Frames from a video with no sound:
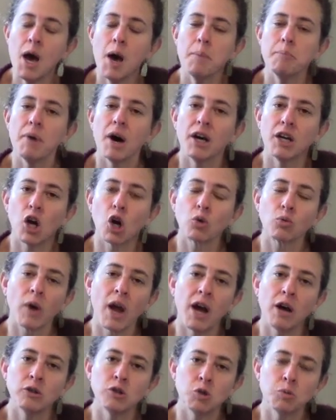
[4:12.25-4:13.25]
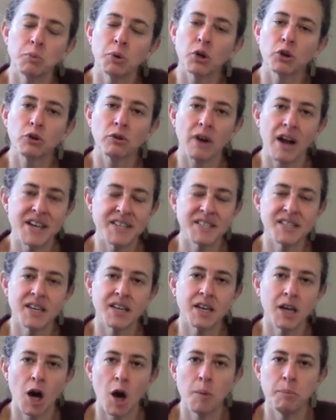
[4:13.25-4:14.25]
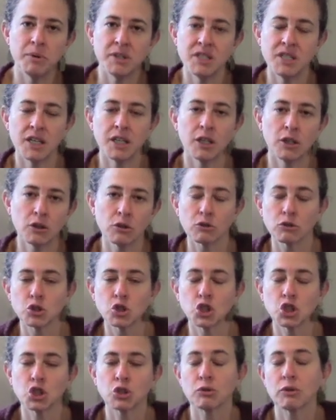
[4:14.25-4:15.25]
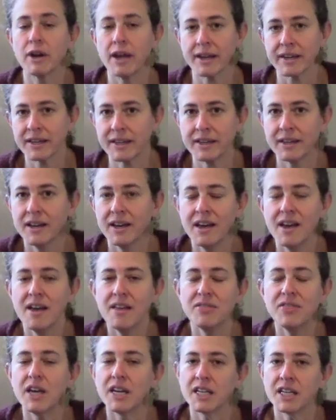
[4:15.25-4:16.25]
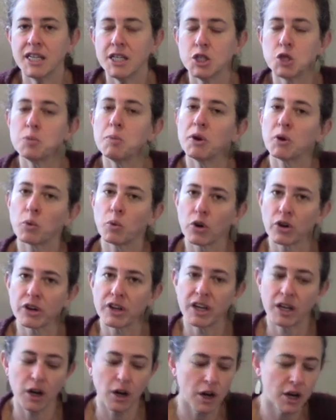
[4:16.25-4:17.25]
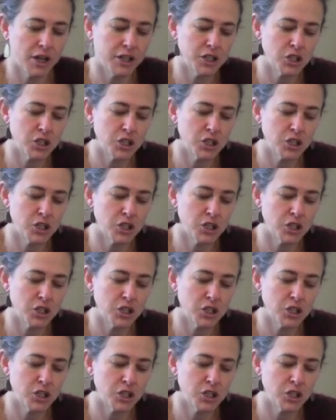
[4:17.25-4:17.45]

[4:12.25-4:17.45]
but around progressing a particular trick that he's been working on.